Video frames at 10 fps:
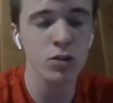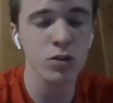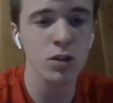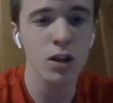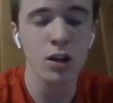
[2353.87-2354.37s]

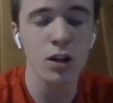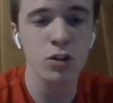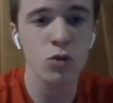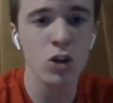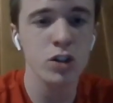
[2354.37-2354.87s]
The
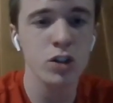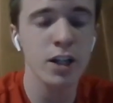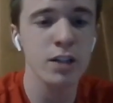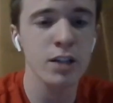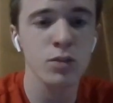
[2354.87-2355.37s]

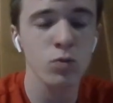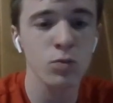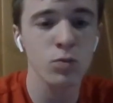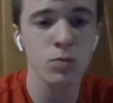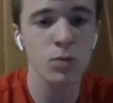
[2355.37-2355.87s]
crossing is
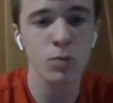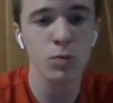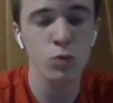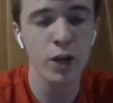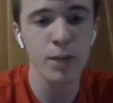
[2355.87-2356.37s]

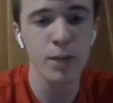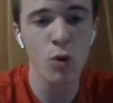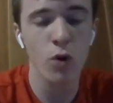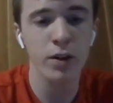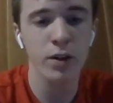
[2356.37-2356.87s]
really
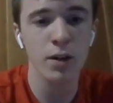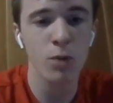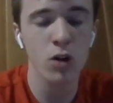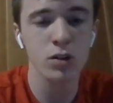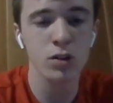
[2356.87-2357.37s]
poor into the
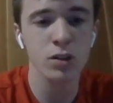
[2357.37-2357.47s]
box